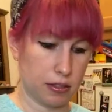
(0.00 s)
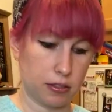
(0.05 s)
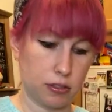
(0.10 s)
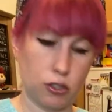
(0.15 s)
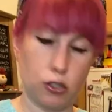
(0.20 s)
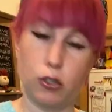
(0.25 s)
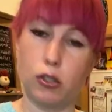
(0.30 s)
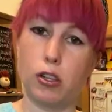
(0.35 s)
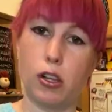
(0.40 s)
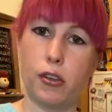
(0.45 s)

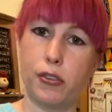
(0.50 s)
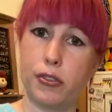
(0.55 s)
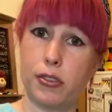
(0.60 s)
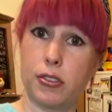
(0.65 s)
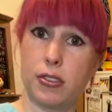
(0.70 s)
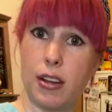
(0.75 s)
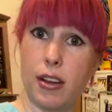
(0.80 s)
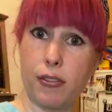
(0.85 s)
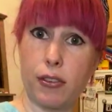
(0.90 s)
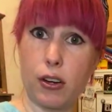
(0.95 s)
2 cloves
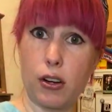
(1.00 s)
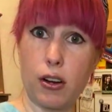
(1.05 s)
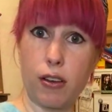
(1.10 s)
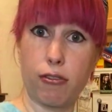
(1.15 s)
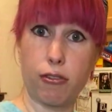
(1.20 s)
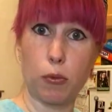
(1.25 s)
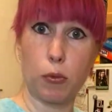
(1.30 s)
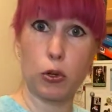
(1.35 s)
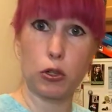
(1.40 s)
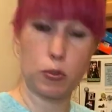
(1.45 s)
is never enough
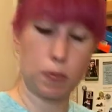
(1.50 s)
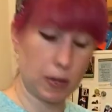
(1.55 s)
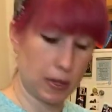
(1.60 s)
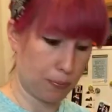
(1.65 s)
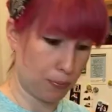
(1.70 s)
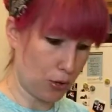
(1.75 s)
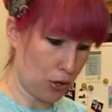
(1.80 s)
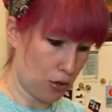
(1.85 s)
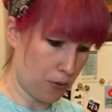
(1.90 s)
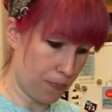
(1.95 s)
for most
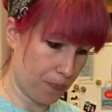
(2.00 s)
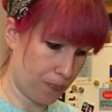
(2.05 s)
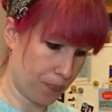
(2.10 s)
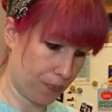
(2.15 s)
people,